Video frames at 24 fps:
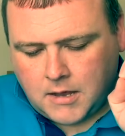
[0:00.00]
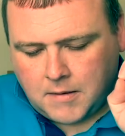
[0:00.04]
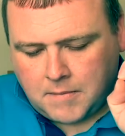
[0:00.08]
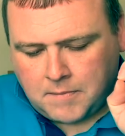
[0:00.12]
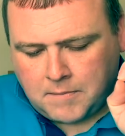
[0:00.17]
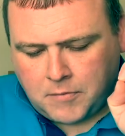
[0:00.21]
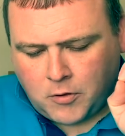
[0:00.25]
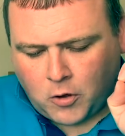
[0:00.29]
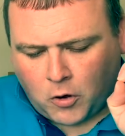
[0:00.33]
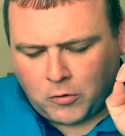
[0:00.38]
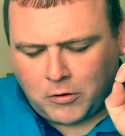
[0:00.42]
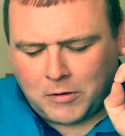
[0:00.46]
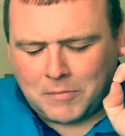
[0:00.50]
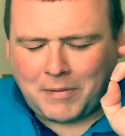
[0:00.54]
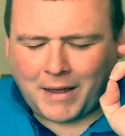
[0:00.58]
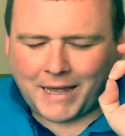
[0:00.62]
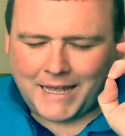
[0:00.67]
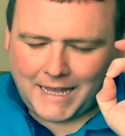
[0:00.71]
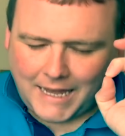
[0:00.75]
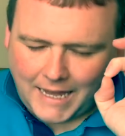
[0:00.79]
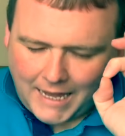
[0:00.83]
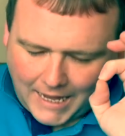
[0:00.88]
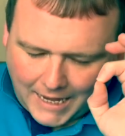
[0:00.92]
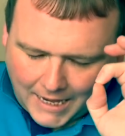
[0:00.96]
probably by
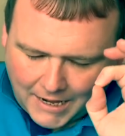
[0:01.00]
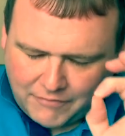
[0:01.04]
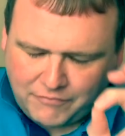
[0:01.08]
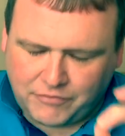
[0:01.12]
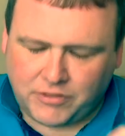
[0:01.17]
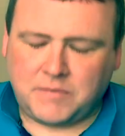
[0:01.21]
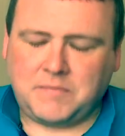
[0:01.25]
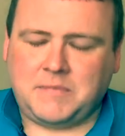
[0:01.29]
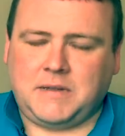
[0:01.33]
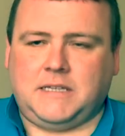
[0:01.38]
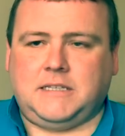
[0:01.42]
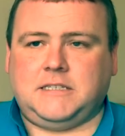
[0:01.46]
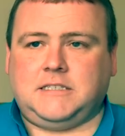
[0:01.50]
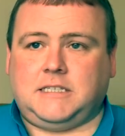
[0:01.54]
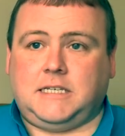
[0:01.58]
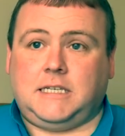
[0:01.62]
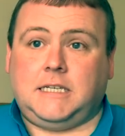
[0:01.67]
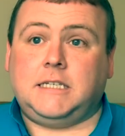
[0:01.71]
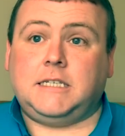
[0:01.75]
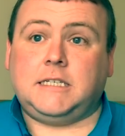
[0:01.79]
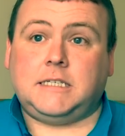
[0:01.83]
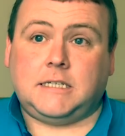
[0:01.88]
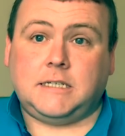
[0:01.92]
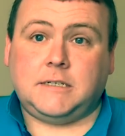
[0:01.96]
every means
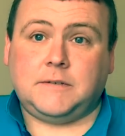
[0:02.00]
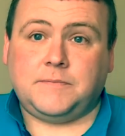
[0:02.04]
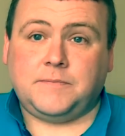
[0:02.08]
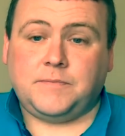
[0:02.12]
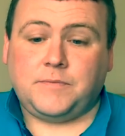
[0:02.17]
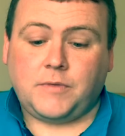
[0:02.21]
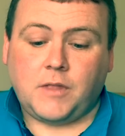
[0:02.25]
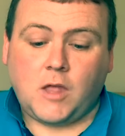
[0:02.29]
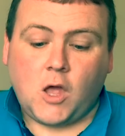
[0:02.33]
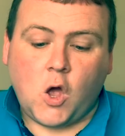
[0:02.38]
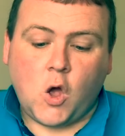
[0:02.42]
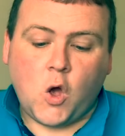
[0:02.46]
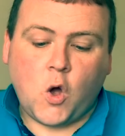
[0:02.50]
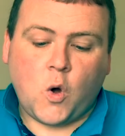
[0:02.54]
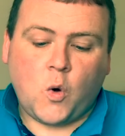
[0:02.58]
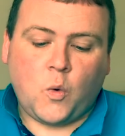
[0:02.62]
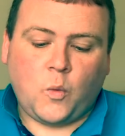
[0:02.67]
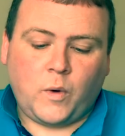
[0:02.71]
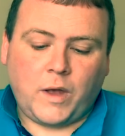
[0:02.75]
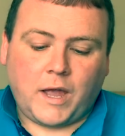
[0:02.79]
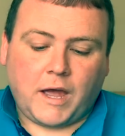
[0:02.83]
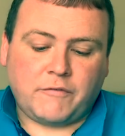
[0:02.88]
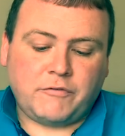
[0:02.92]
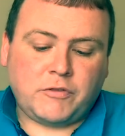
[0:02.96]
least,
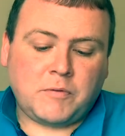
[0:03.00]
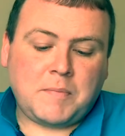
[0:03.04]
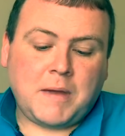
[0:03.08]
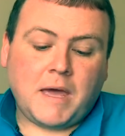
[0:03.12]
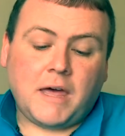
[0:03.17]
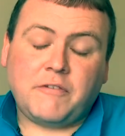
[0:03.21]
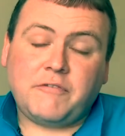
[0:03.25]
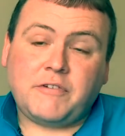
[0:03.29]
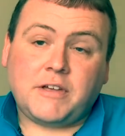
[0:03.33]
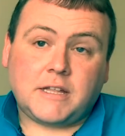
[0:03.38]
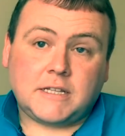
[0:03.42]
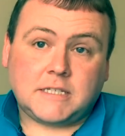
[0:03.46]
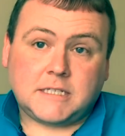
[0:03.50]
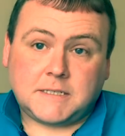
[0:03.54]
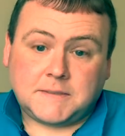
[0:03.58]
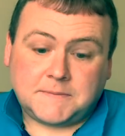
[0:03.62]
we have the pervert.